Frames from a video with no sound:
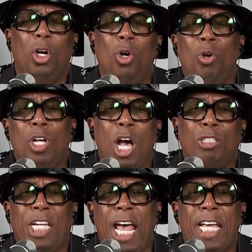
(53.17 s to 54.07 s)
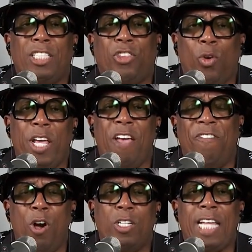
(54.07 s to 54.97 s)
Who gonna change 3 and
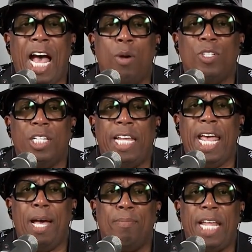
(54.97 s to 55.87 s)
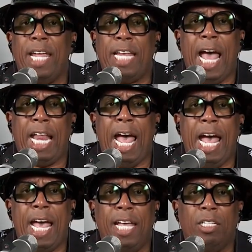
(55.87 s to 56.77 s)
4 towels a damn day? Not
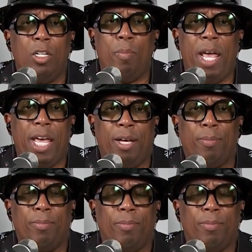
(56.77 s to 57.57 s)
I. No, ma'am.